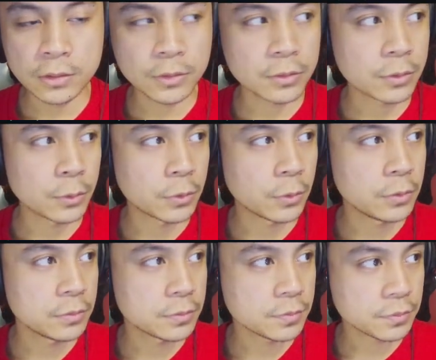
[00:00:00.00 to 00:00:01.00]
Cool.
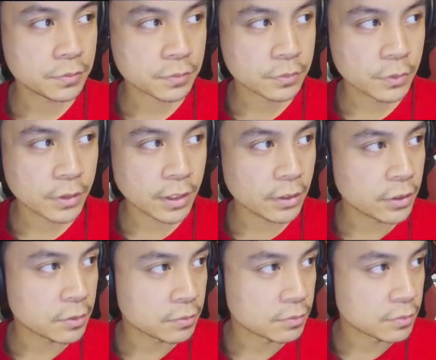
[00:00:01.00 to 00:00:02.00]
Look at that art.
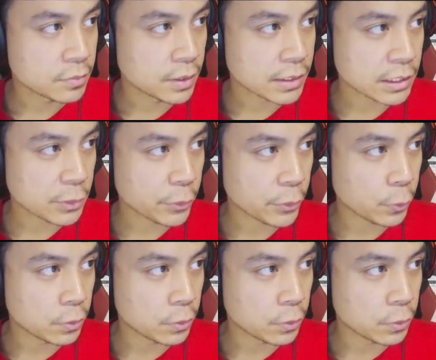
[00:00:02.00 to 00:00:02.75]
That's actually pretty cool.